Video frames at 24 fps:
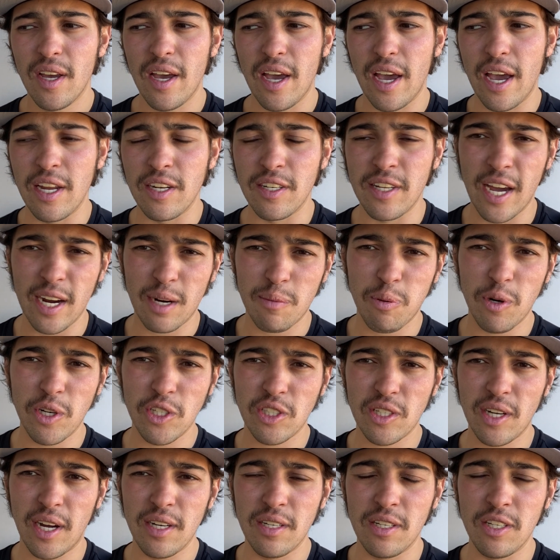And Dak
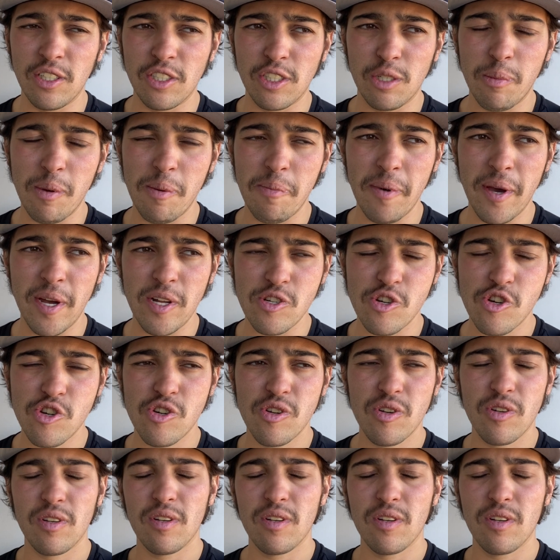Prescott needs to be benched.